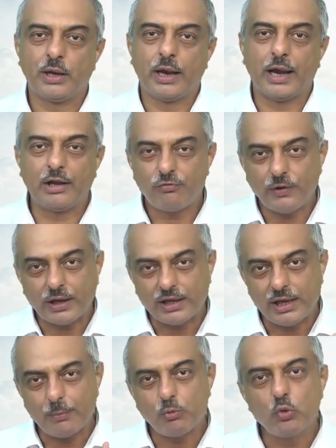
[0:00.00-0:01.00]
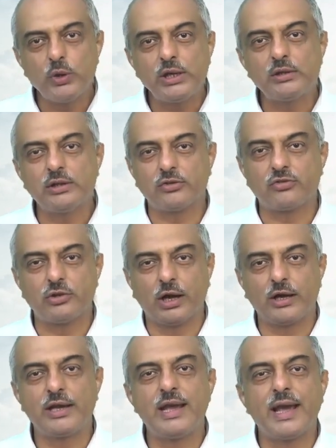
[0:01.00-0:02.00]
And if we keep doing this
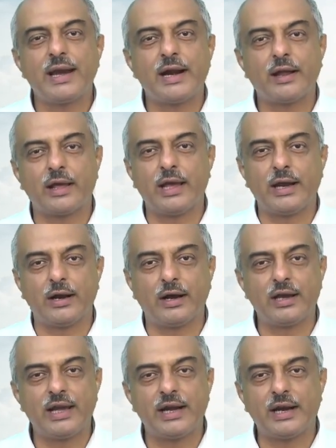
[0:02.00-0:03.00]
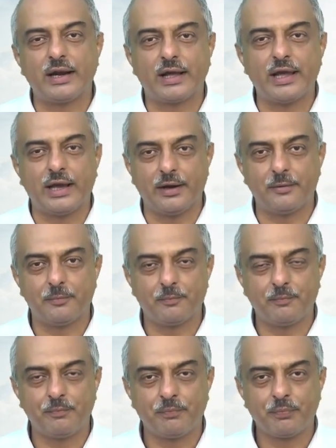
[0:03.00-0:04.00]
again and again,
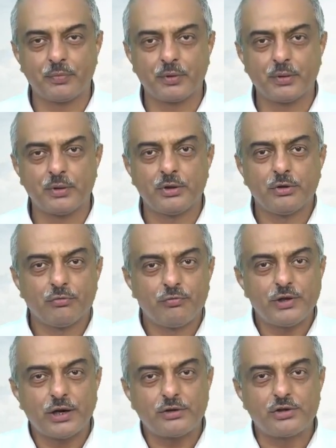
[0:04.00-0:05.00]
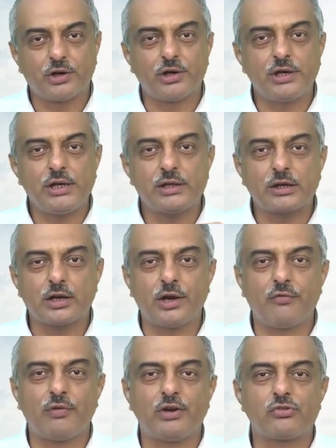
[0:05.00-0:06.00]
we are turning that
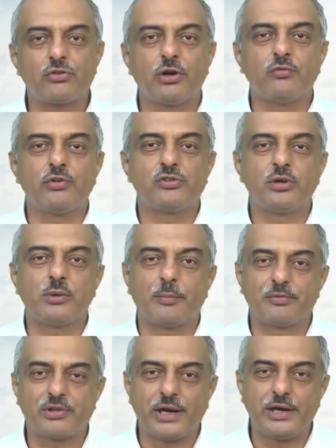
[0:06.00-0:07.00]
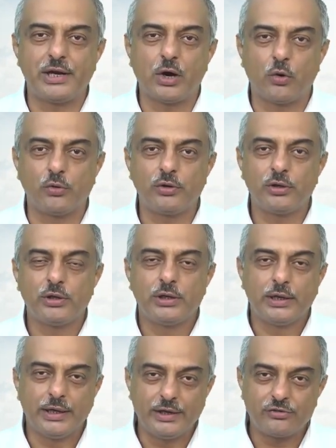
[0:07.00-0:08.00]
conventional wisdom upside down.
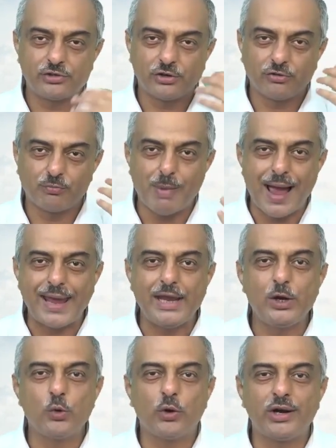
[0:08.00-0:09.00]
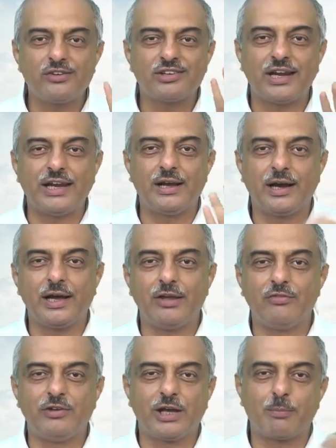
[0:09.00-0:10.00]
Instead of buying low and selling high,
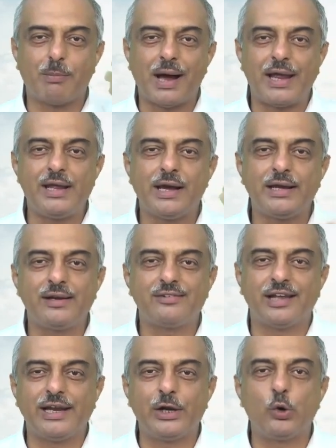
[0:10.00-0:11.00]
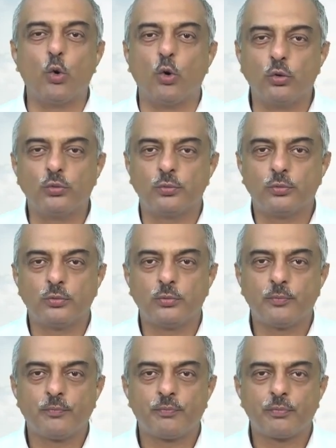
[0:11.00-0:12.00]
we are buying high and selling low.
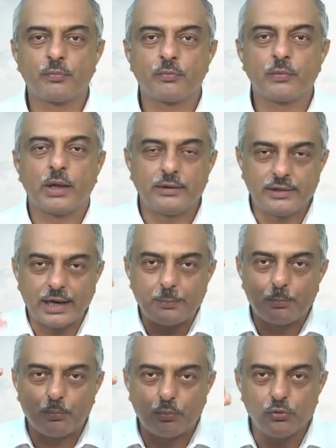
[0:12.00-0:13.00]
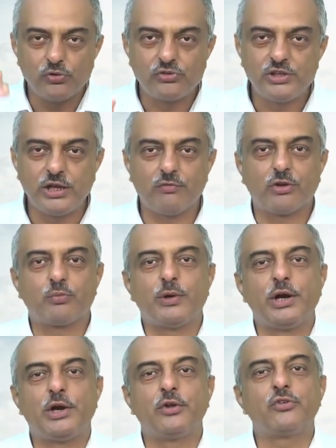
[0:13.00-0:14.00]
And that pulls the
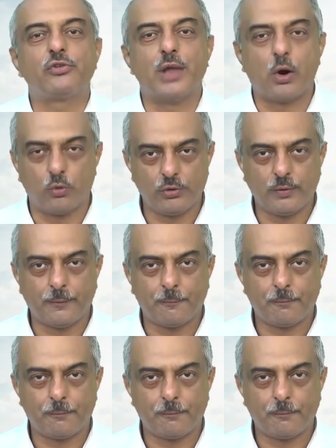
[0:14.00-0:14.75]
investment returns down.